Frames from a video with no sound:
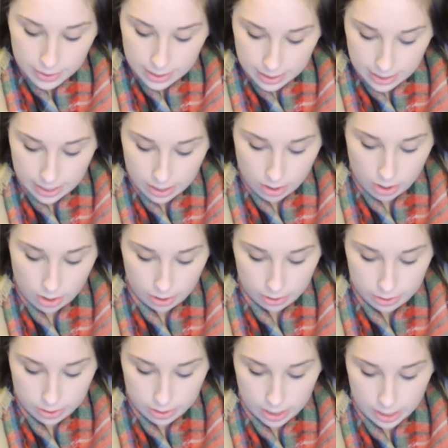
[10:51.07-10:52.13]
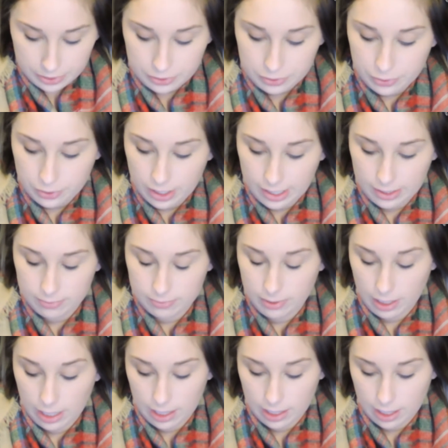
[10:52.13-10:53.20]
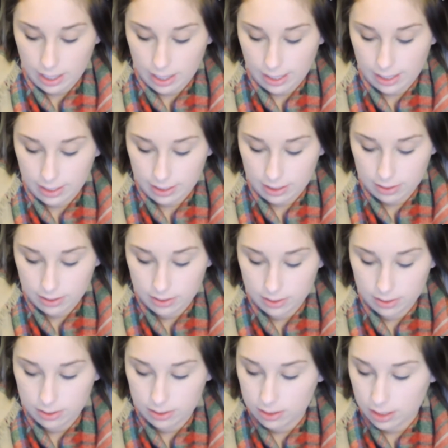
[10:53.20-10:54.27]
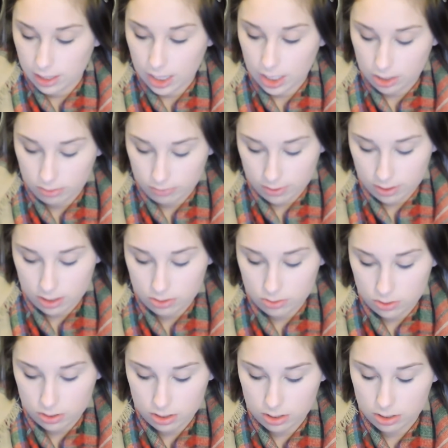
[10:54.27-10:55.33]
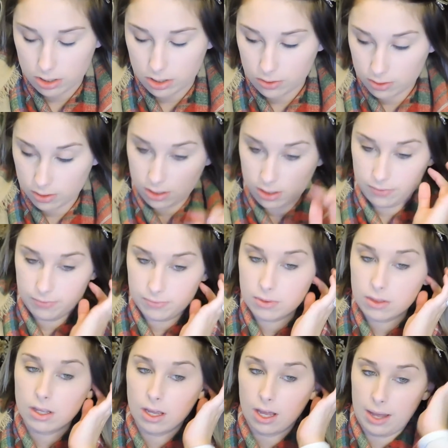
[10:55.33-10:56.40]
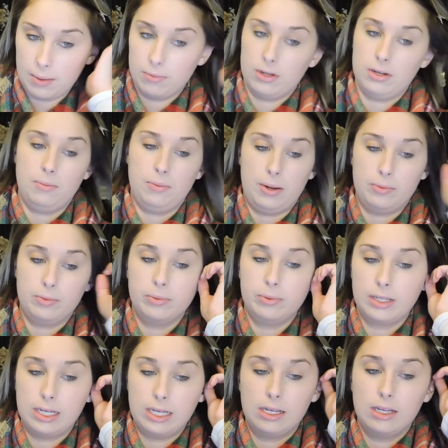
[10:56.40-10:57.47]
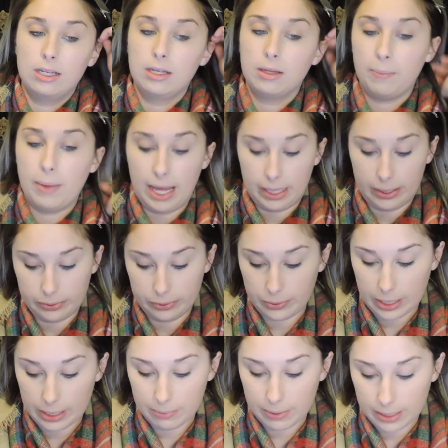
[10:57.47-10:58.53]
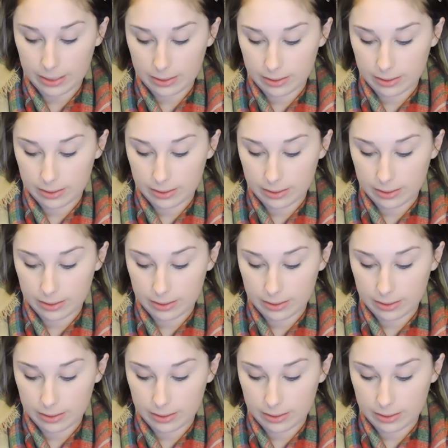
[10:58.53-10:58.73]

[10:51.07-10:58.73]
like a harder contour. I love contour, so I'm gonna probably pack on quite a bit.